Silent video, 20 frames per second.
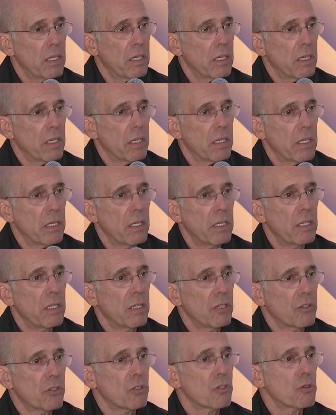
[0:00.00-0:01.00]
uh
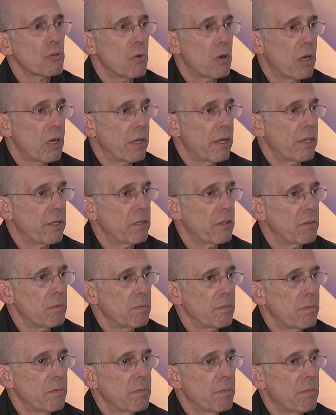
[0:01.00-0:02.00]
intertwined
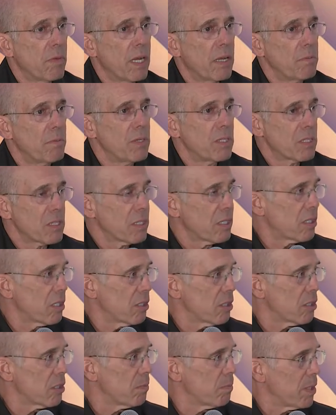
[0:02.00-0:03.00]
my
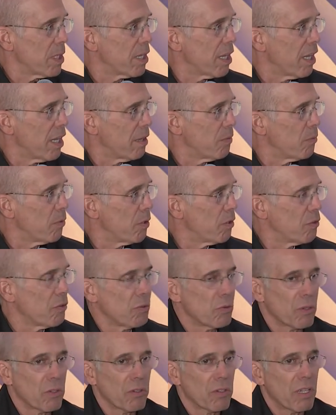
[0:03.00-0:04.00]
businesses became with
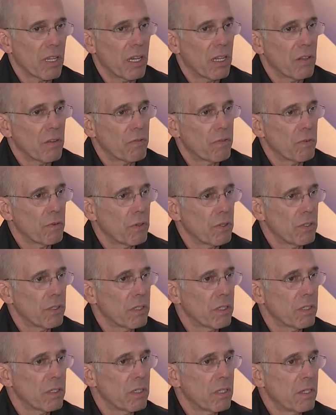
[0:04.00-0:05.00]
Northern
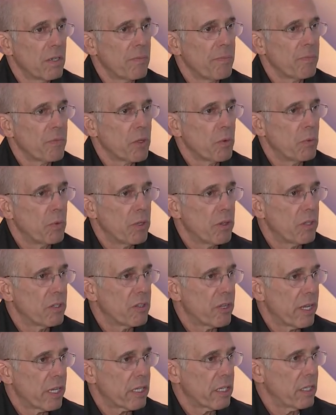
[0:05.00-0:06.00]
California, with the
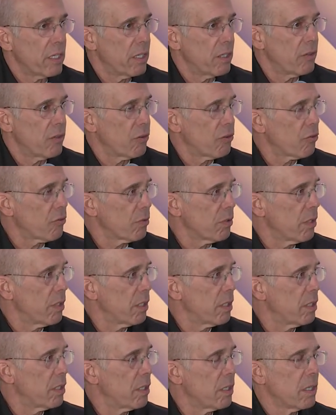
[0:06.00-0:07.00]
tech
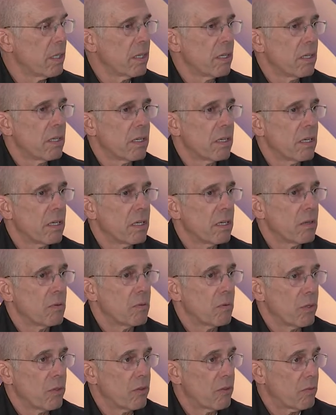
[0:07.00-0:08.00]
industry, uh,
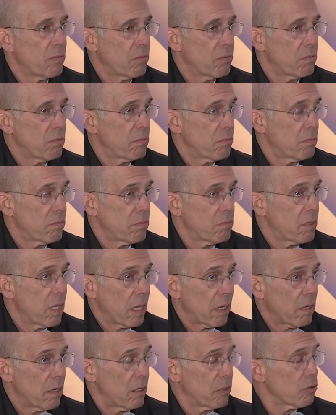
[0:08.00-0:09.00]
with
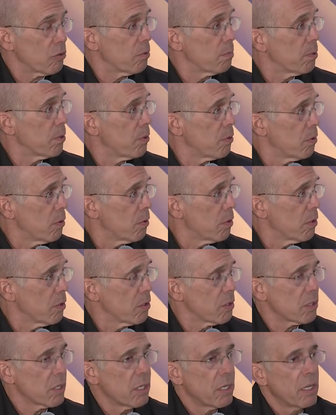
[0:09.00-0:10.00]
tech
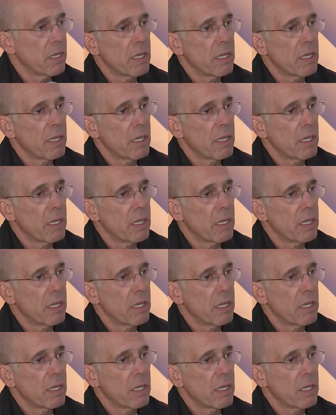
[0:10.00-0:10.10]
entrepreneurs,